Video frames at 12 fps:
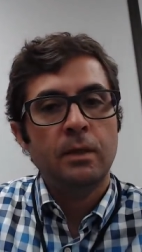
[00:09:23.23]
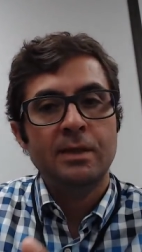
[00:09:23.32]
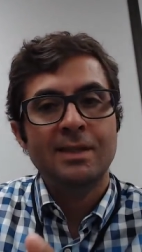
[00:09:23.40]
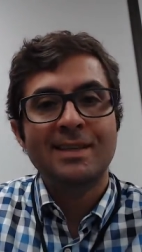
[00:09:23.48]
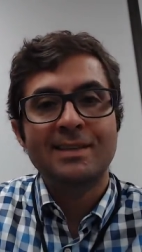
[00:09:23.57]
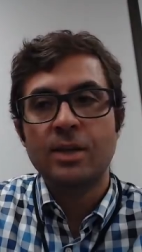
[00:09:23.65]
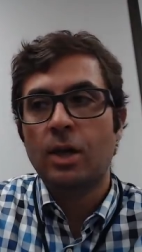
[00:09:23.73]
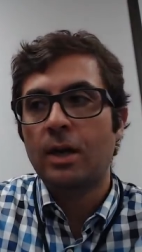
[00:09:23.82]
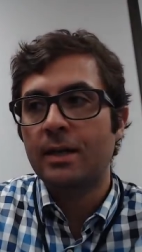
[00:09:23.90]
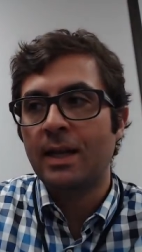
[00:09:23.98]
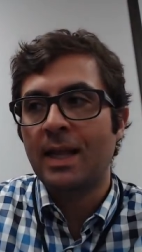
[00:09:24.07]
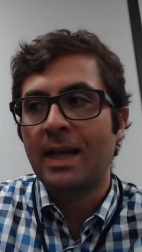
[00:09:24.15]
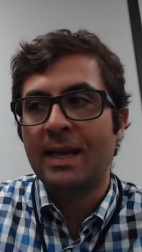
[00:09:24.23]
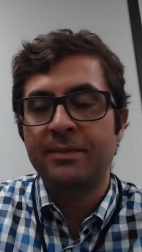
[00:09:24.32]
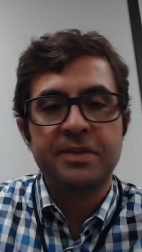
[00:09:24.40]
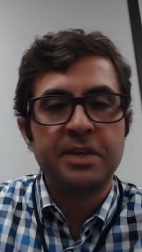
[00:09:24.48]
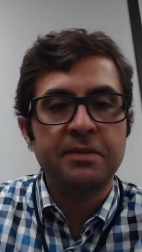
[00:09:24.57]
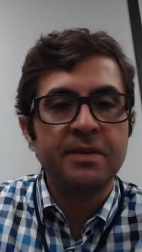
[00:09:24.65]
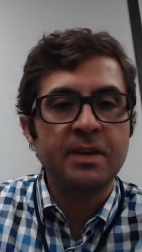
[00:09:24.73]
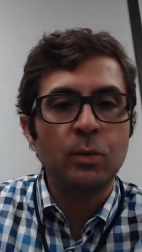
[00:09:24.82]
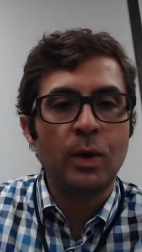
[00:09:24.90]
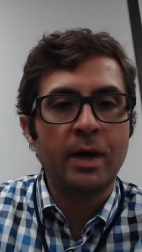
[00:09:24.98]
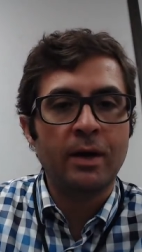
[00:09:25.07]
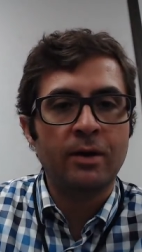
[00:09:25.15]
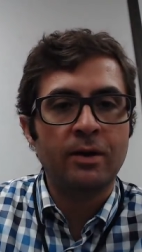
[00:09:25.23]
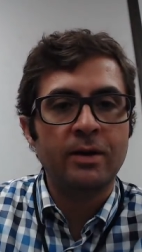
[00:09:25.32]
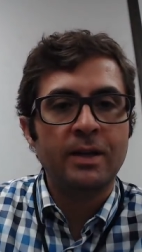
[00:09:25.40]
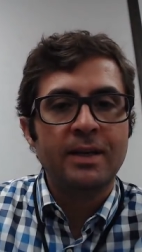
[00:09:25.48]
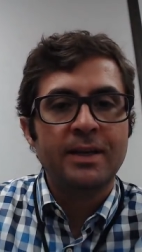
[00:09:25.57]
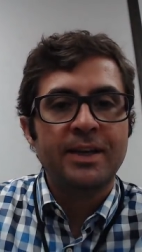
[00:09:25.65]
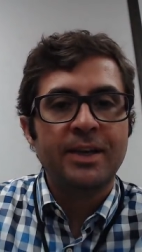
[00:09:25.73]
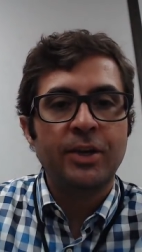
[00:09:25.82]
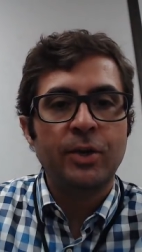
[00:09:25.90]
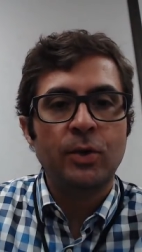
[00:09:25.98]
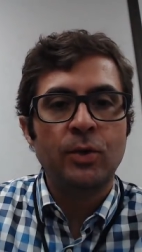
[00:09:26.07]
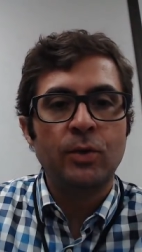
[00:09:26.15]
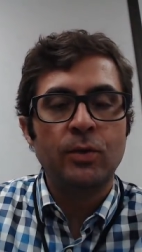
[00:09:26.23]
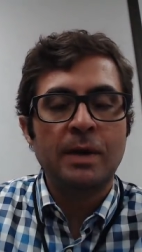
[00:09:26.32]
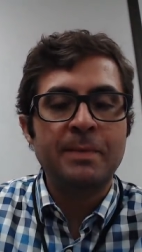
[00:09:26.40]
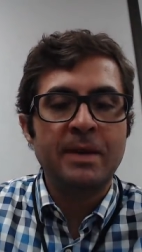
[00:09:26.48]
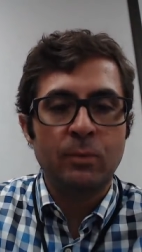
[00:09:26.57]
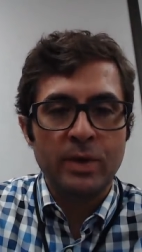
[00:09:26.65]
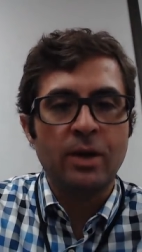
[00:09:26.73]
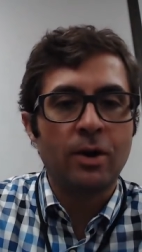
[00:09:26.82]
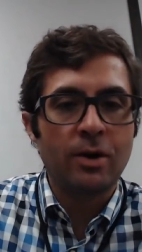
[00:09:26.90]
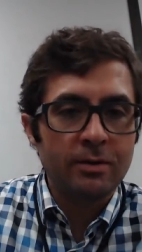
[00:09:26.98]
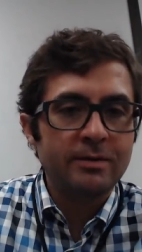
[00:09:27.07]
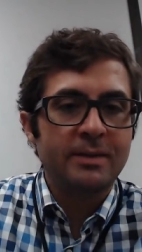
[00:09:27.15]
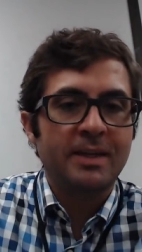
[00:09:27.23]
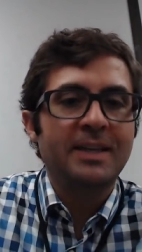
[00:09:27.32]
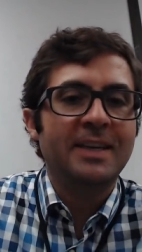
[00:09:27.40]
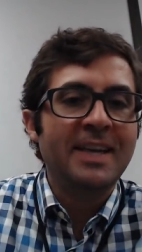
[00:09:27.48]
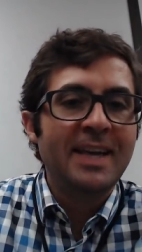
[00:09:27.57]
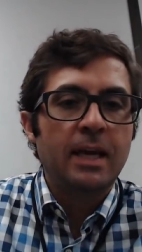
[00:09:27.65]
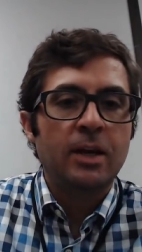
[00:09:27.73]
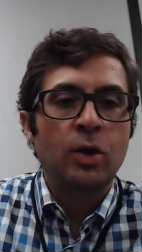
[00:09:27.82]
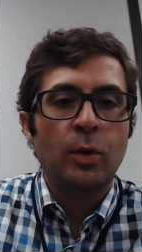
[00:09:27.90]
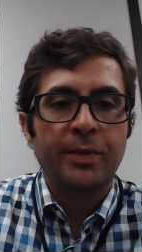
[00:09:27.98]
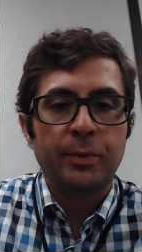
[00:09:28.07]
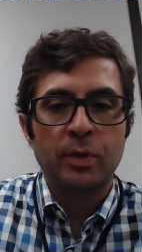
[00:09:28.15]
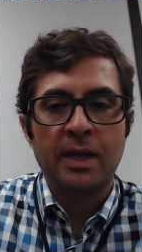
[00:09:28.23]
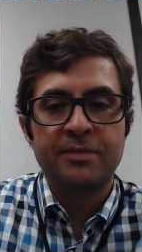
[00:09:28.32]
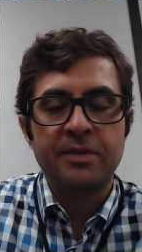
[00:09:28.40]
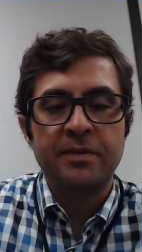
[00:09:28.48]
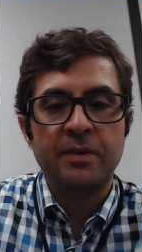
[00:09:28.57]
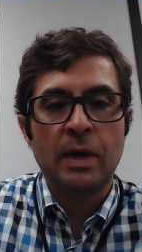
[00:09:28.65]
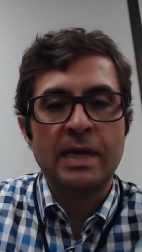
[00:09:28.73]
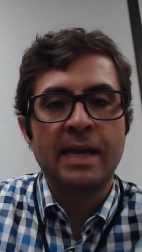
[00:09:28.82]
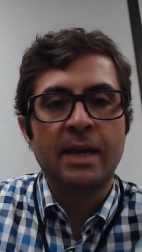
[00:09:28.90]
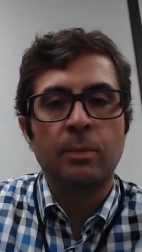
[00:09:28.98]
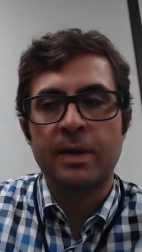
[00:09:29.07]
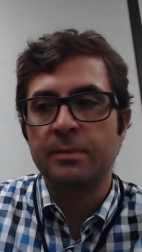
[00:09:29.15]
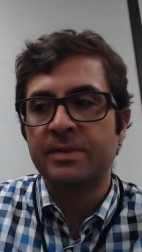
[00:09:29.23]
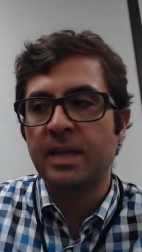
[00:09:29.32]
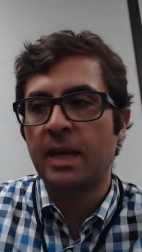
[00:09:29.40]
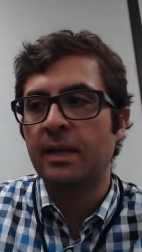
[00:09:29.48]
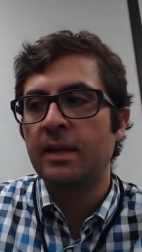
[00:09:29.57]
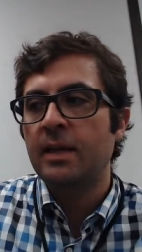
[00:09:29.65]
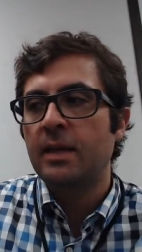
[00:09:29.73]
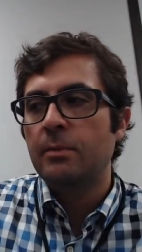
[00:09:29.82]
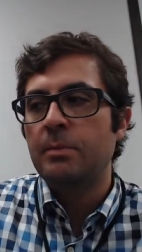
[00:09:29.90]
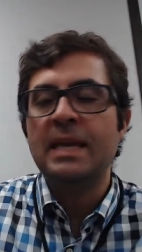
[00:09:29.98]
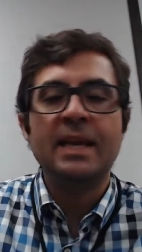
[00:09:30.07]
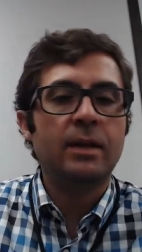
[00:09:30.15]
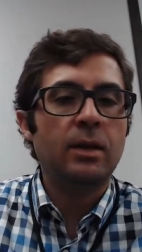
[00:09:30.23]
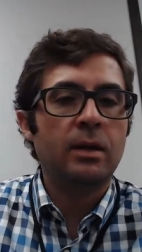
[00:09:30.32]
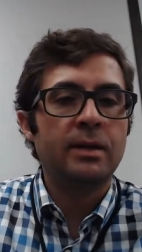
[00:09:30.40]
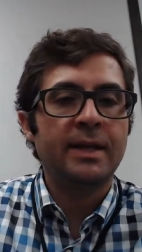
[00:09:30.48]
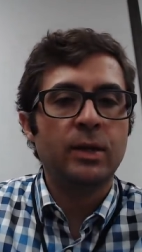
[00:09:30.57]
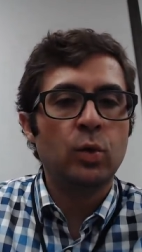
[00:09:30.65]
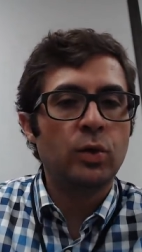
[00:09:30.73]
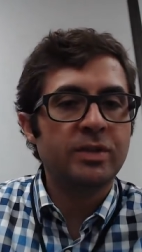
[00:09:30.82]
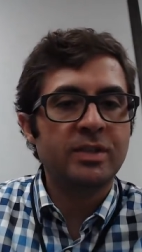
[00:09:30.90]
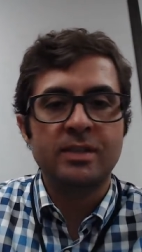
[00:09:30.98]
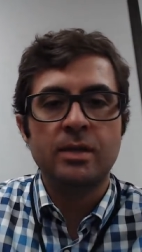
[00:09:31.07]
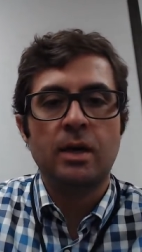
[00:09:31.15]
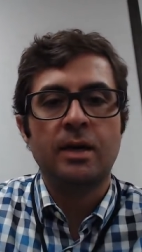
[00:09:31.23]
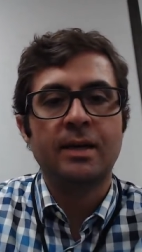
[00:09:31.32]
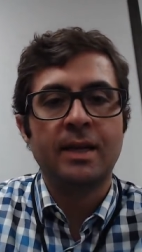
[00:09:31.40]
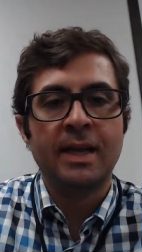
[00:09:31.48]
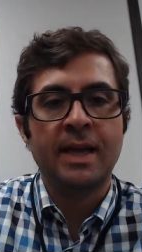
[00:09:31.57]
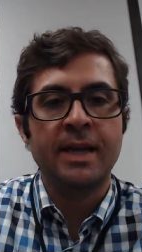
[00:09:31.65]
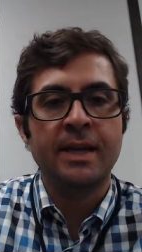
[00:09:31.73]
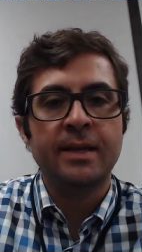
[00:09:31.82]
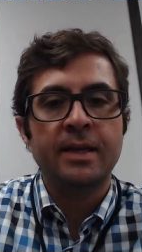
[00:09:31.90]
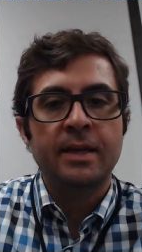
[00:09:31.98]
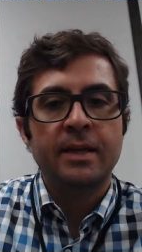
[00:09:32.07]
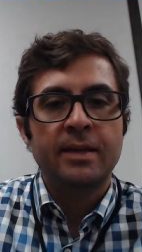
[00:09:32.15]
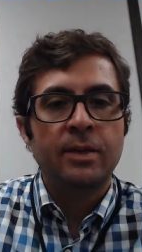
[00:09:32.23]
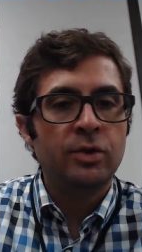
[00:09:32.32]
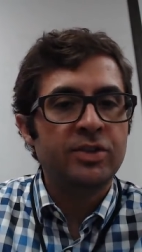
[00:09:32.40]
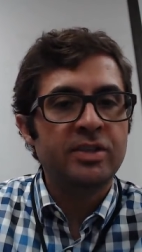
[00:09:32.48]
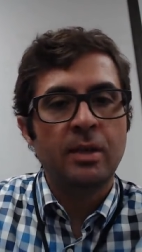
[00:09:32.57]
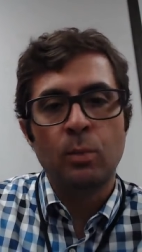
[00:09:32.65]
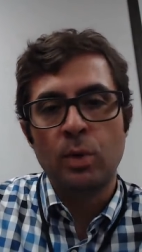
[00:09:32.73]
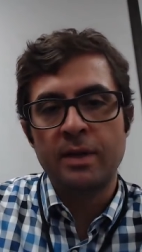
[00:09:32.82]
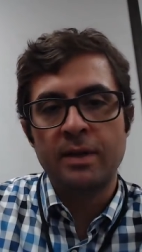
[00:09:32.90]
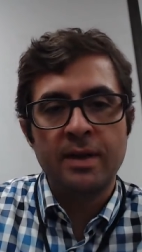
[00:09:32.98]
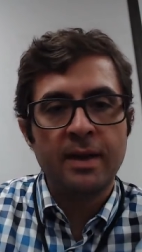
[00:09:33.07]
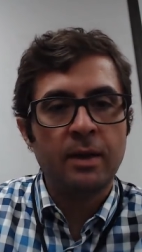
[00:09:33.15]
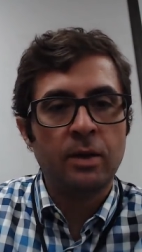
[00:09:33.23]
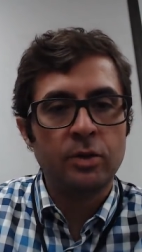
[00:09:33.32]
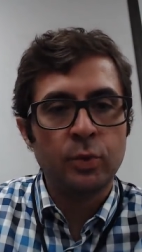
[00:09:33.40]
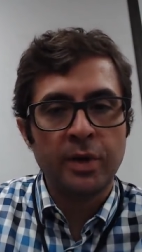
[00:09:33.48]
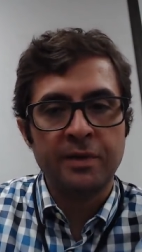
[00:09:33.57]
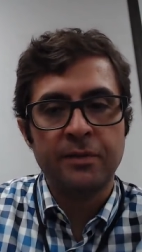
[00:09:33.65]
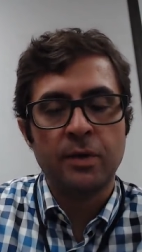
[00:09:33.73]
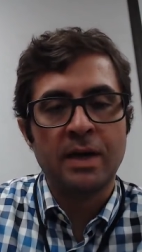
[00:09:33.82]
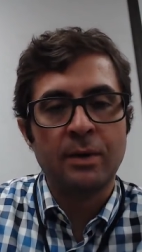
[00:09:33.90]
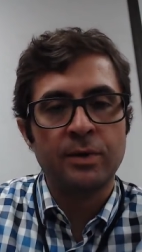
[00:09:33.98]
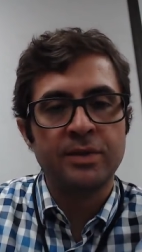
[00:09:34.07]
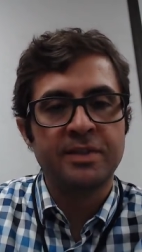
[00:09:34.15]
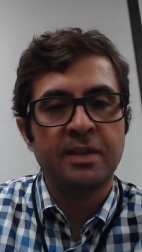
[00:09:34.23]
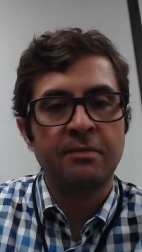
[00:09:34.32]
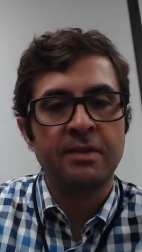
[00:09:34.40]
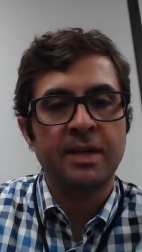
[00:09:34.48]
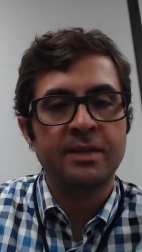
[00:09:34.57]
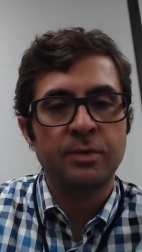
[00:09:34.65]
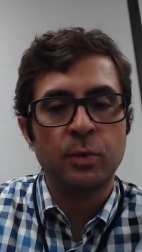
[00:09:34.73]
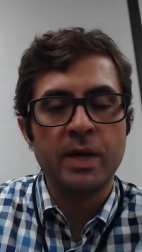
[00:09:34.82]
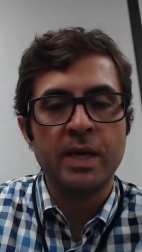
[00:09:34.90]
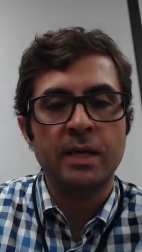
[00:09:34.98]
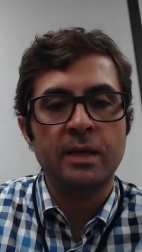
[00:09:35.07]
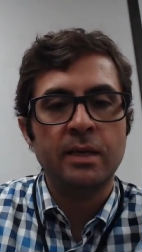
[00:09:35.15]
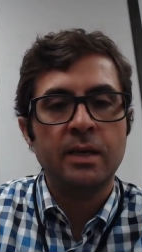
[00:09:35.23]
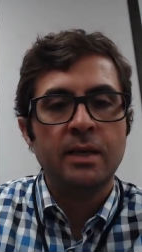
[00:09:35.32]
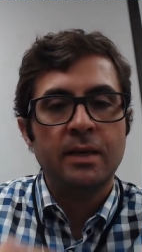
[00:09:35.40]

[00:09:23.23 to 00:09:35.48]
This is not live TV where, we are going through live TV right now, but I'm saying being in an online course is not like there's someone there 24 hours, 7 days a week.